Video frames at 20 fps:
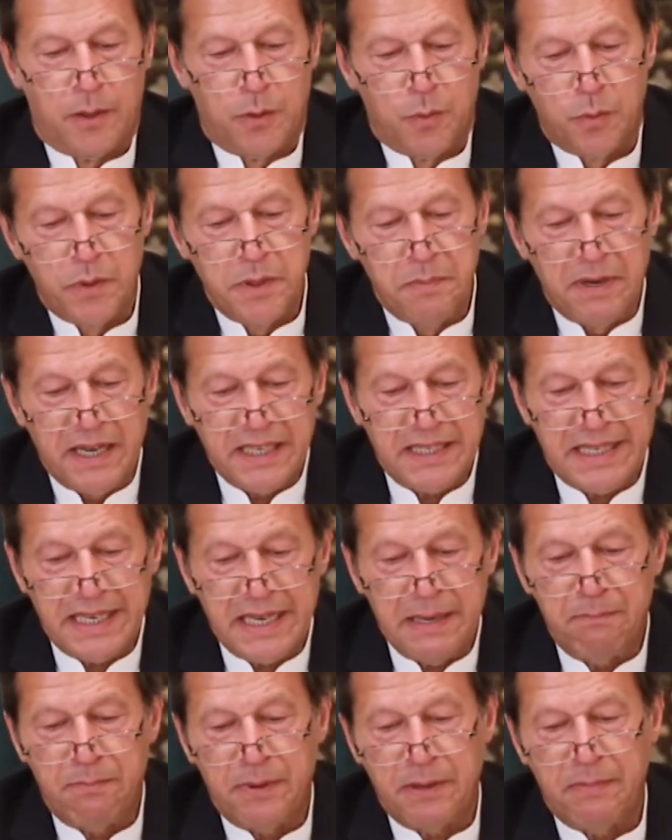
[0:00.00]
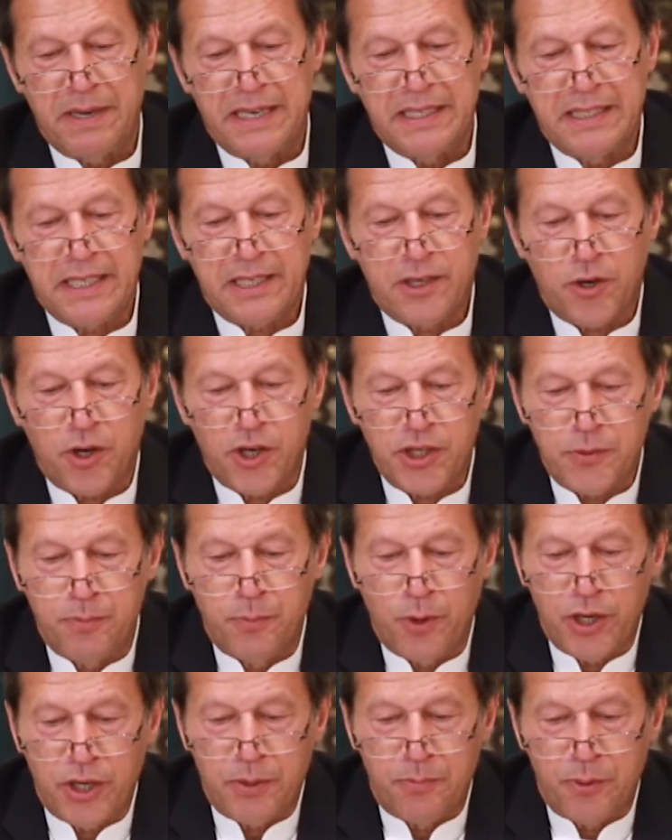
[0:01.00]
we must implement the
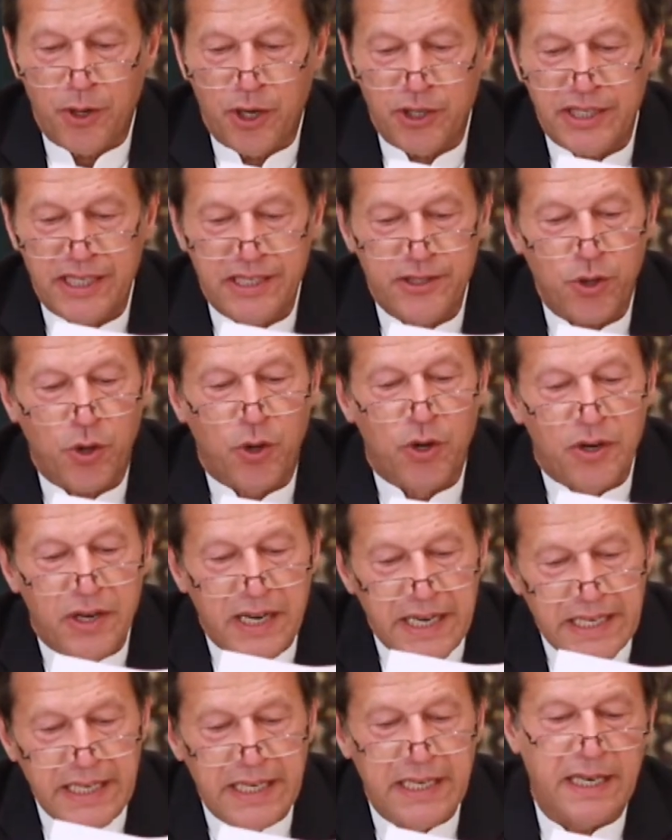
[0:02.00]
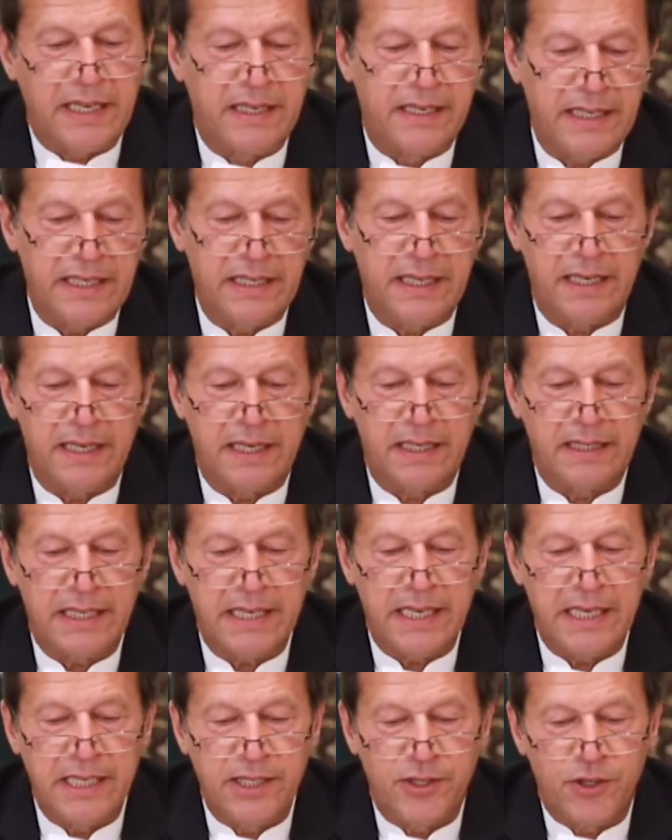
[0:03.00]
cross-border projects already agreed under
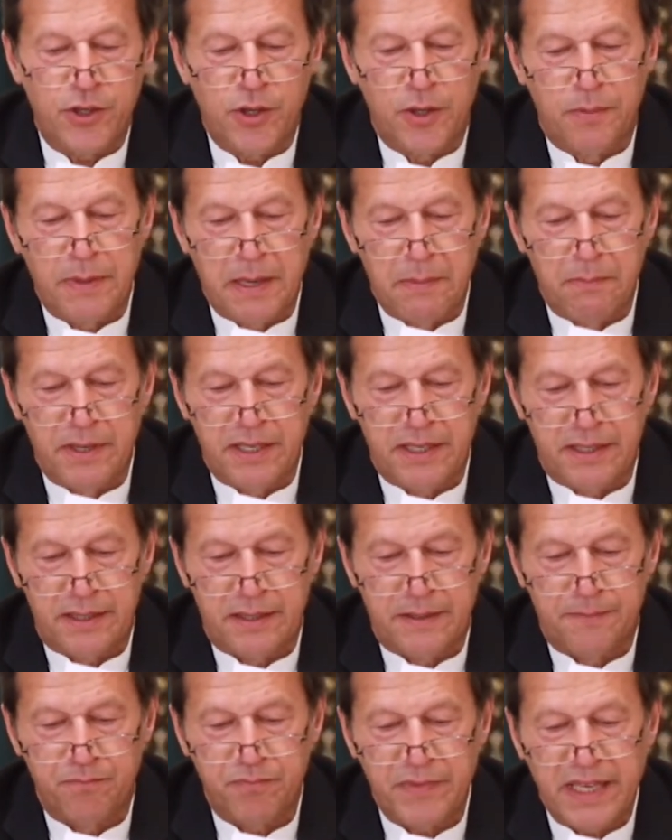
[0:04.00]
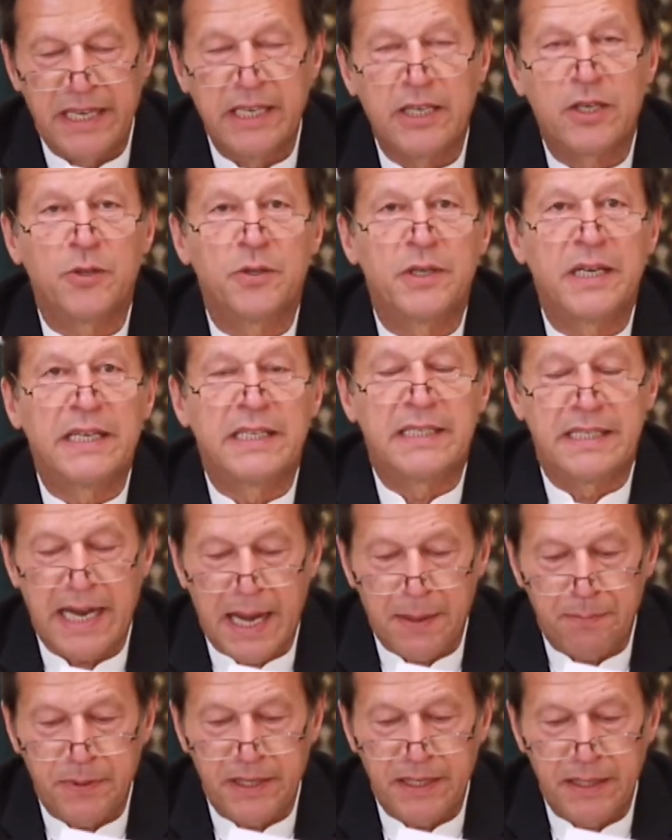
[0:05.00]
the ECO members, including
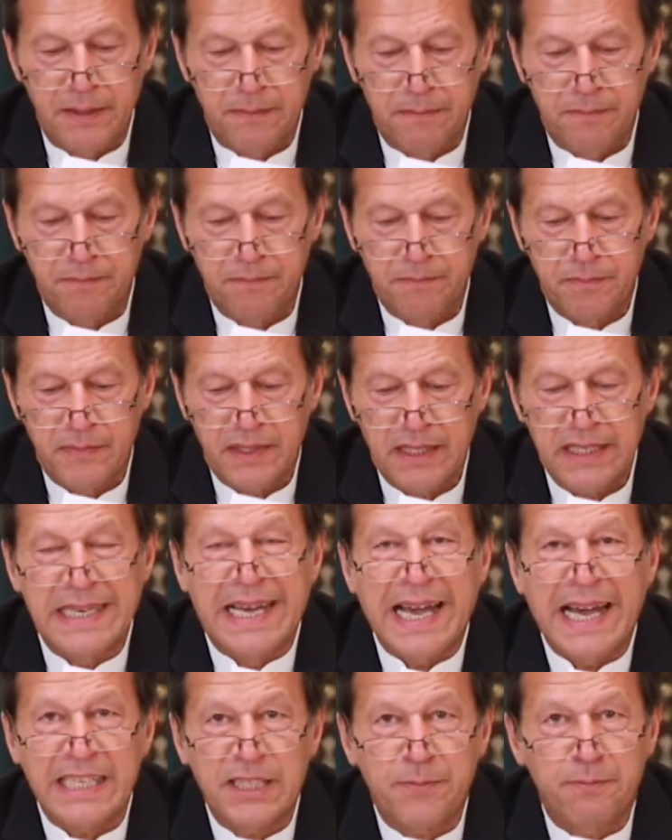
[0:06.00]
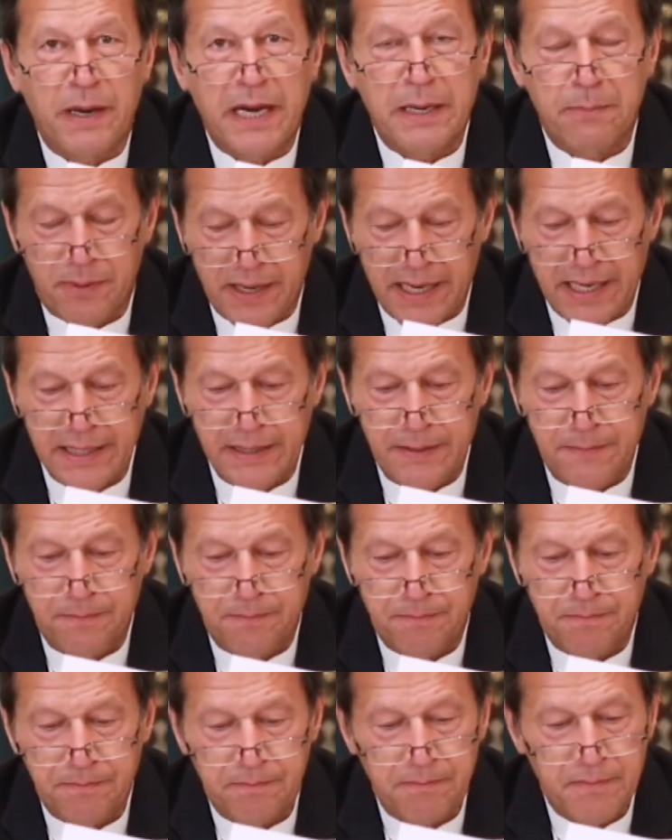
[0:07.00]
TAPI, gas pipeline,
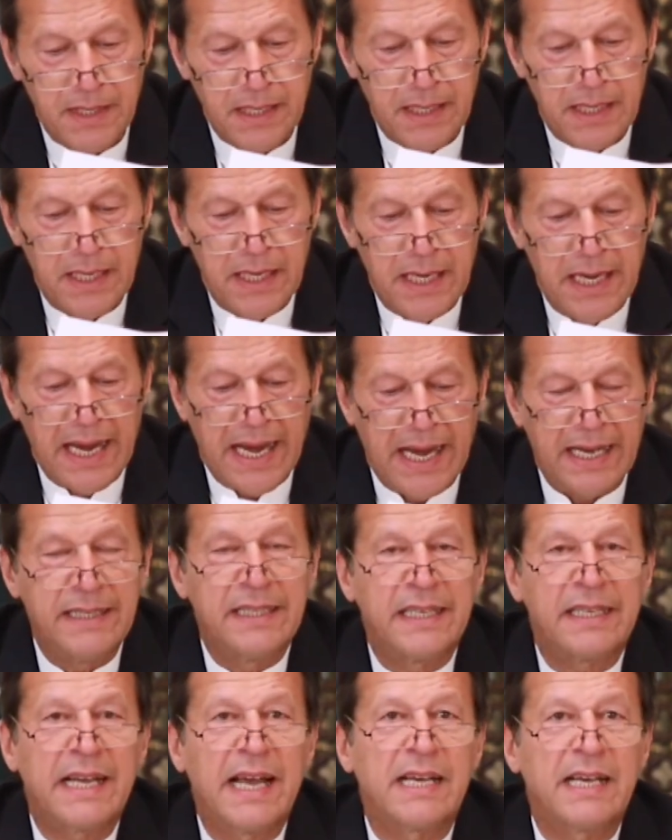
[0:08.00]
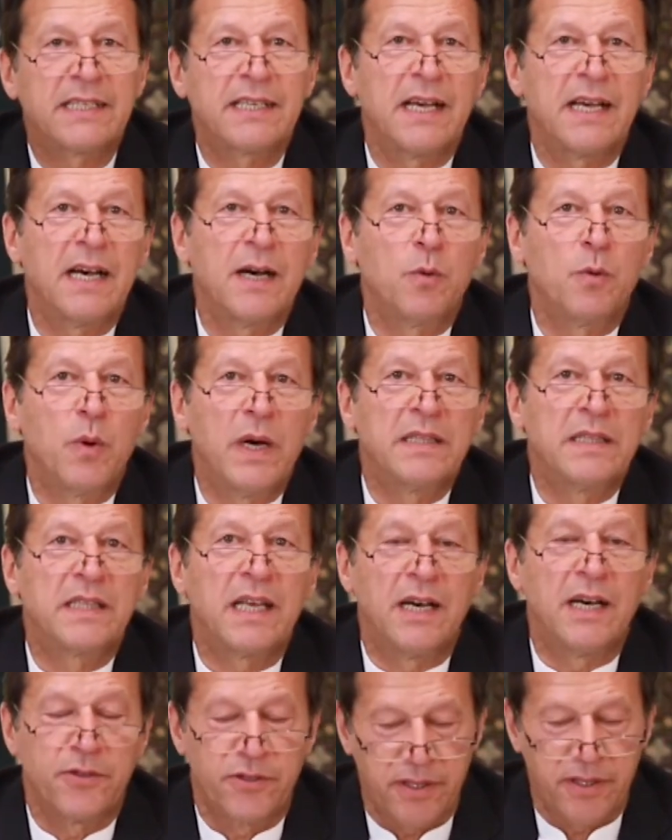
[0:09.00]
and the CASA
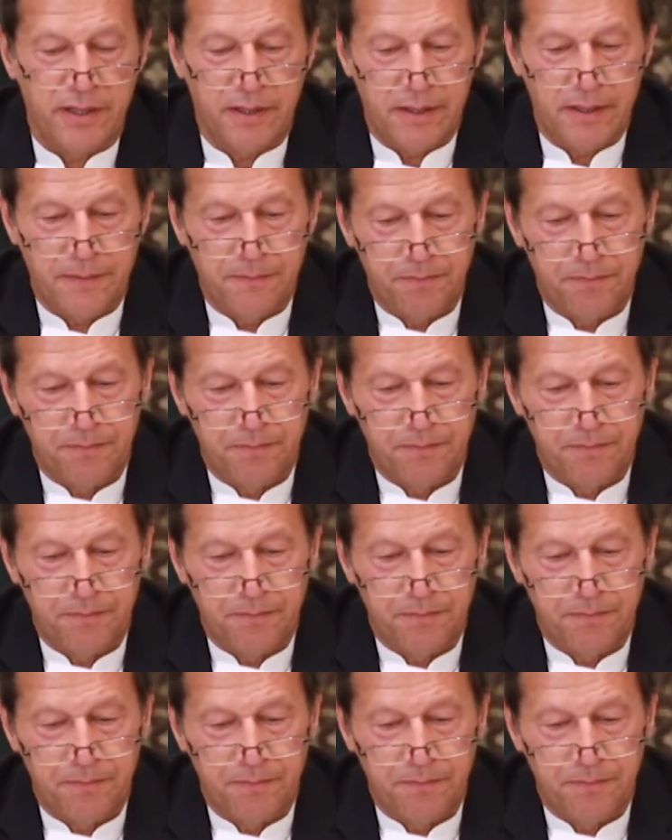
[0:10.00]
1000,